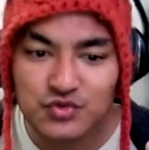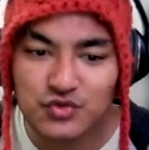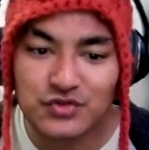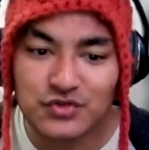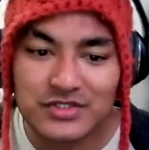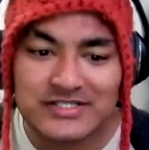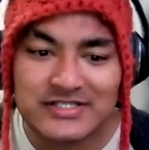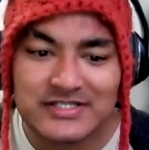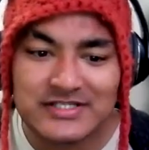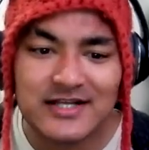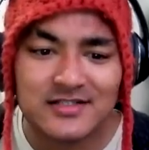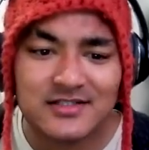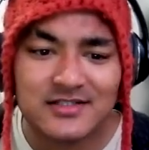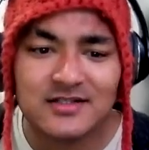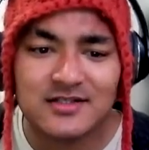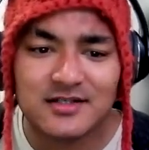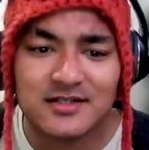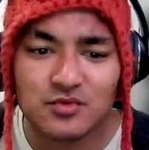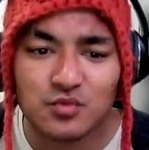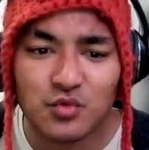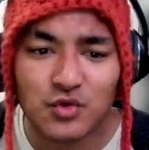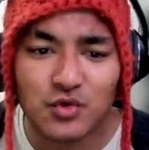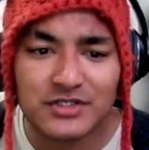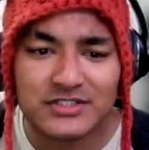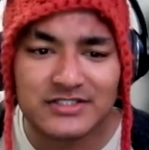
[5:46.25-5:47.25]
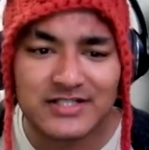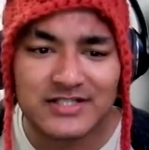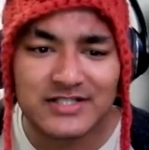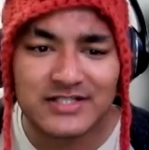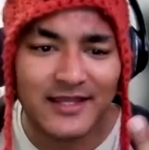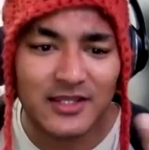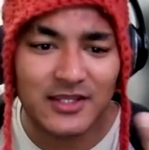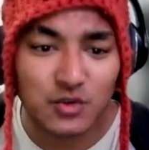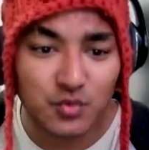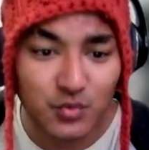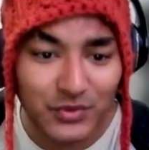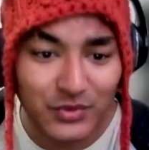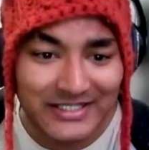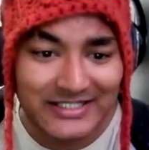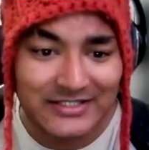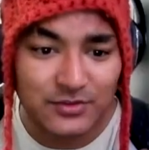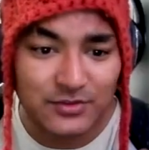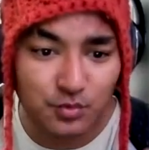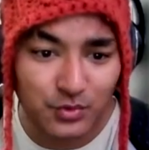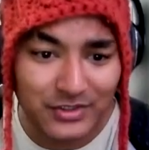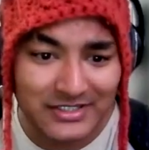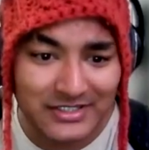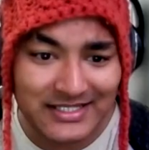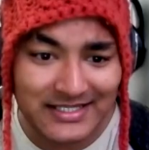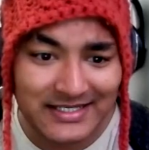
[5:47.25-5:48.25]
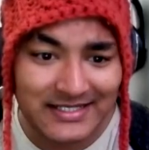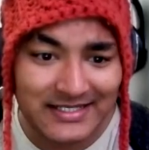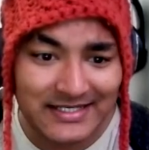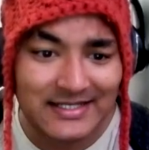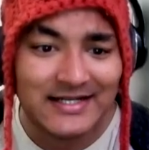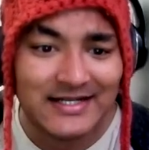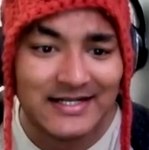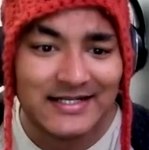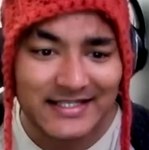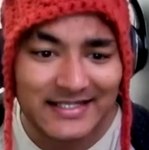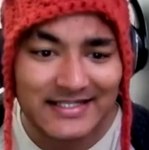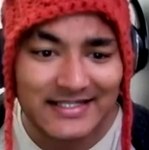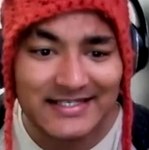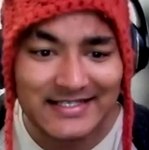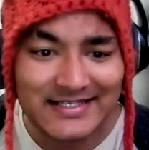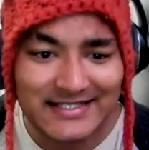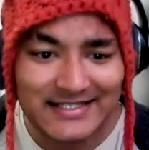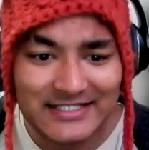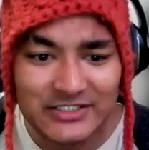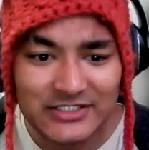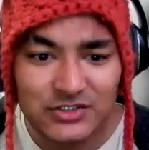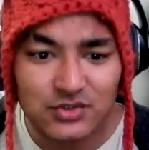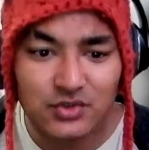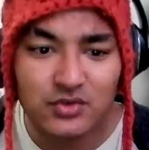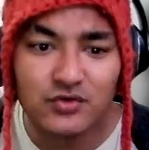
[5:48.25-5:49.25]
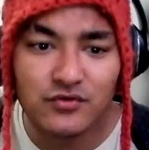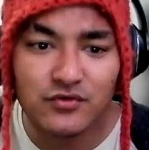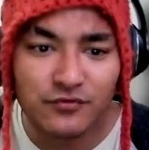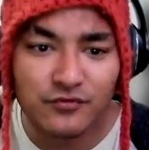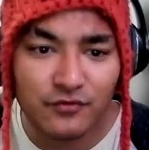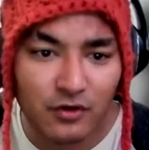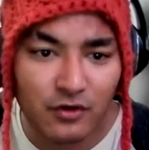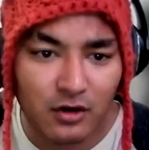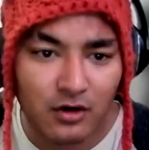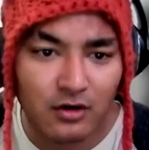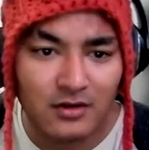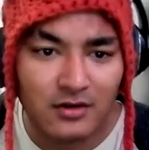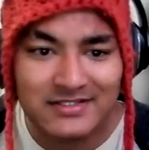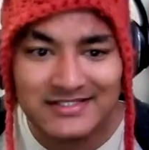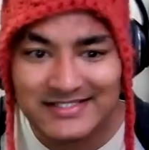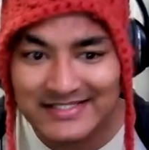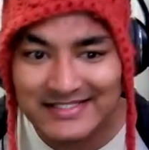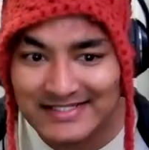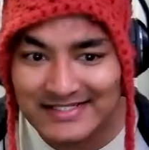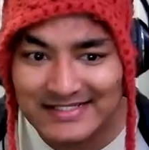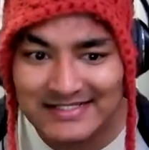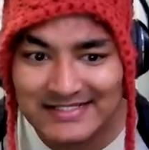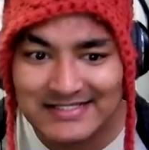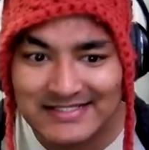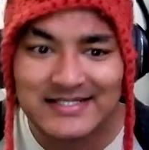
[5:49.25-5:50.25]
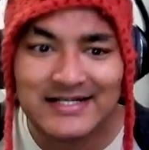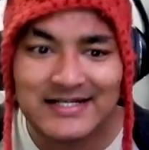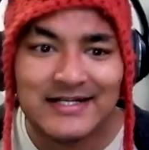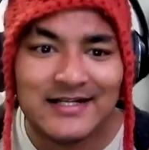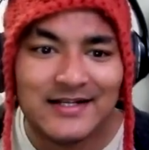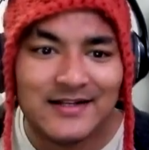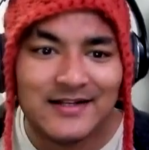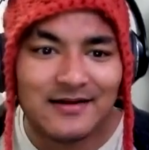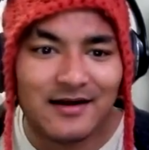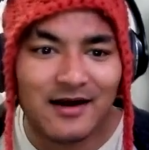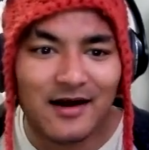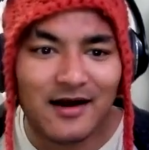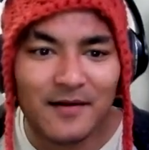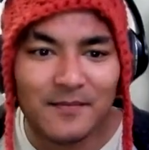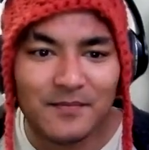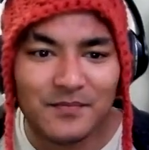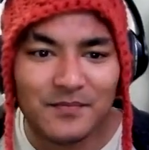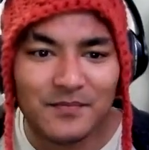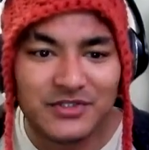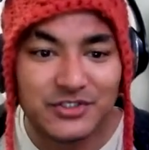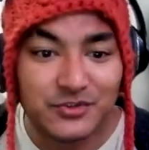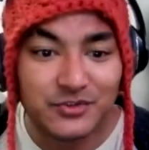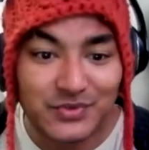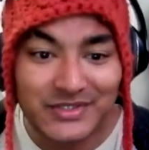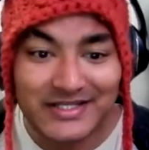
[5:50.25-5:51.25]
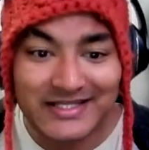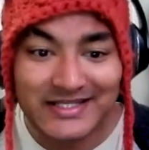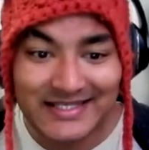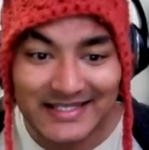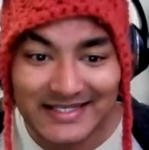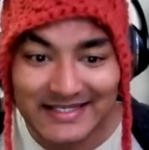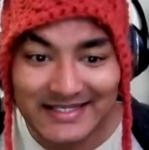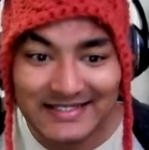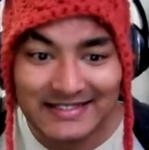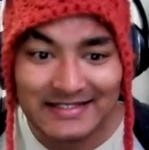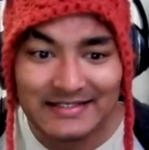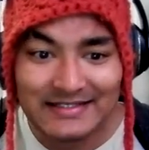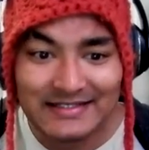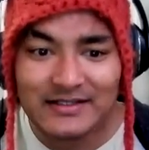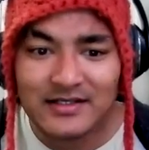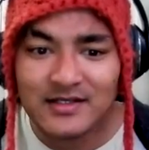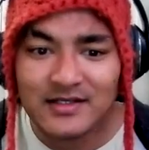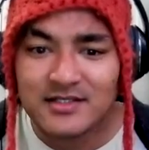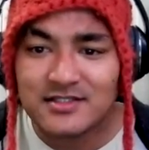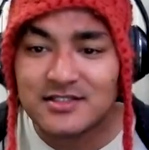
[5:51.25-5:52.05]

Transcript: So these are certain words like with, within, in, into, for, since, during, in.